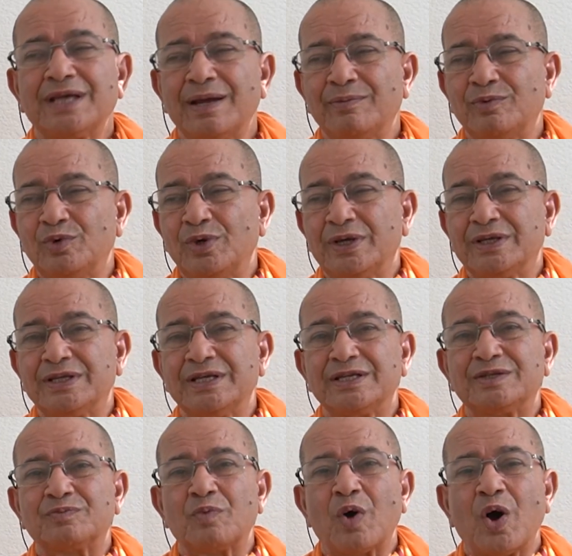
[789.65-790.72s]
I am doing these
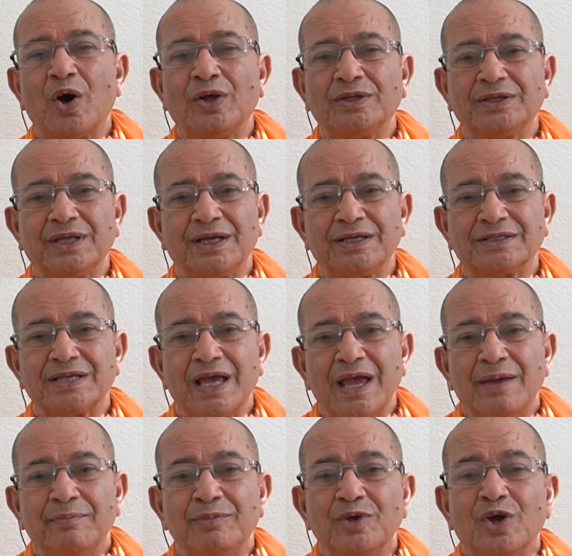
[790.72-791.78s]
small things
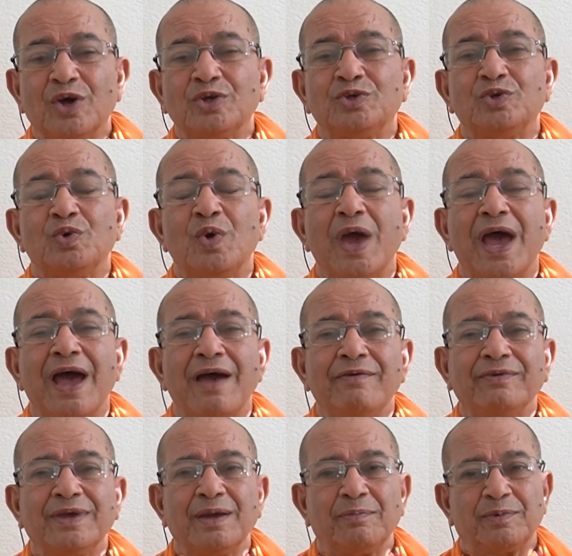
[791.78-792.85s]
because you
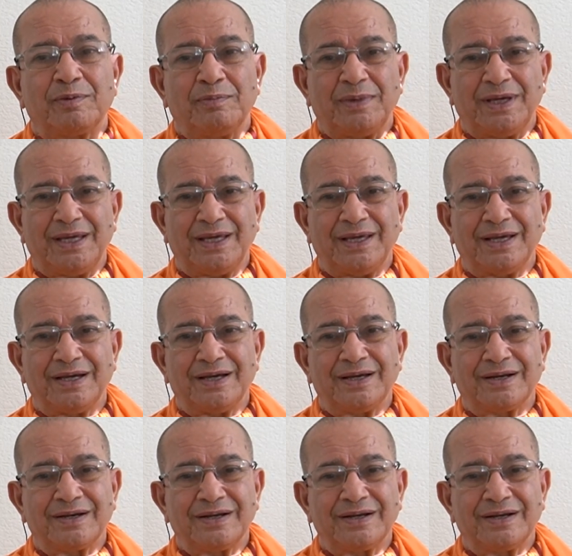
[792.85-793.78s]
have kept me here.